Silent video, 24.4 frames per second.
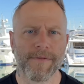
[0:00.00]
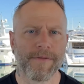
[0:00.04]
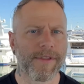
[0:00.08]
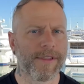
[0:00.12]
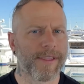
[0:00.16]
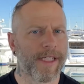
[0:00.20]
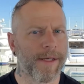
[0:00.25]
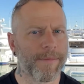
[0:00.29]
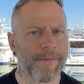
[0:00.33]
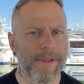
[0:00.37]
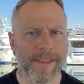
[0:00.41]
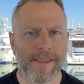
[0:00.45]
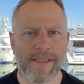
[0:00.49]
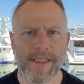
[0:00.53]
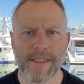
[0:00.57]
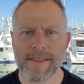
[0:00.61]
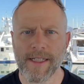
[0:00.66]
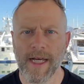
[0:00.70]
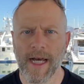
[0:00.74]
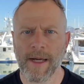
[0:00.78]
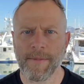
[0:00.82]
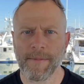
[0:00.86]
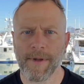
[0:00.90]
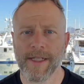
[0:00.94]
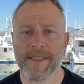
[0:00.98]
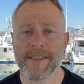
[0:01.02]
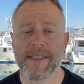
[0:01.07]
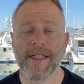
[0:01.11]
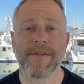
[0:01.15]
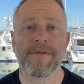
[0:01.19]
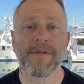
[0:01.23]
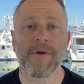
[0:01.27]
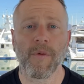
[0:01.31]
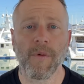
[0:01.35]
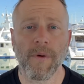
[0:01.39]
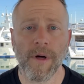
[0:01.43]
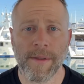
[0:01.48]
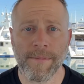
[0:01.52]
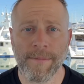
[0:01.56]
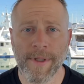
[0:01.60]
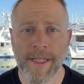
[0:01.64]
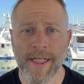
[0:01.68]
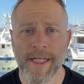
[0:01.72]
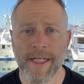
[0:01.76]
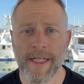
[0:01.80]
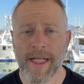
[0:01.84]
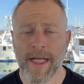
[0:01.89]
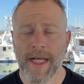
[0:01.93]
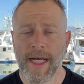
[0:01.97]
for 10 minutes at a time. I did it for 1
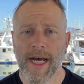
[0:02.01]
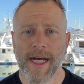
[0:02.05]
minute.